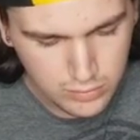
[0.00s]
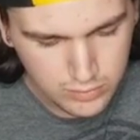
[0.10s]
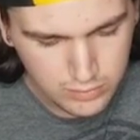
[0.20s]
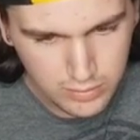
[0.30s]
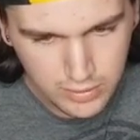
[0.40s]

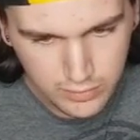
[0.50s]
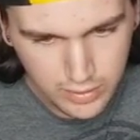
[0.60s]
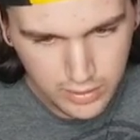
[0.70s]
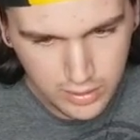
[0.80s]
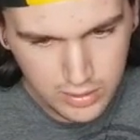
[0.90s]
whatever
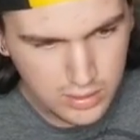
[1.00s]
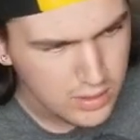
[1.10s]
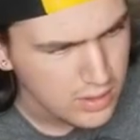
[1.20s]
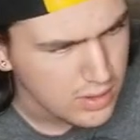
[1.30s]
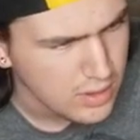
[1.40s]
the
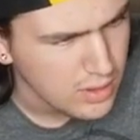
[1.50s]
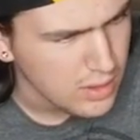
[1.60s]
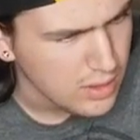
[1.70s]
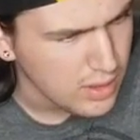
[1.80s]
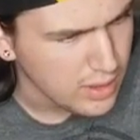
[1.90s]

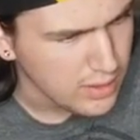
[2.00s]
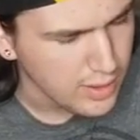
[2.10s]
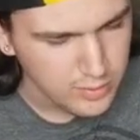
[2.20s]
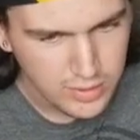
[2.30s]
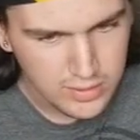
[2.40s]
heck
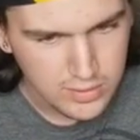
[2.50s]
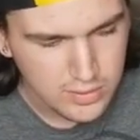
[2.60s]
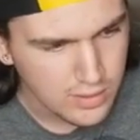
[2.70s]
that means.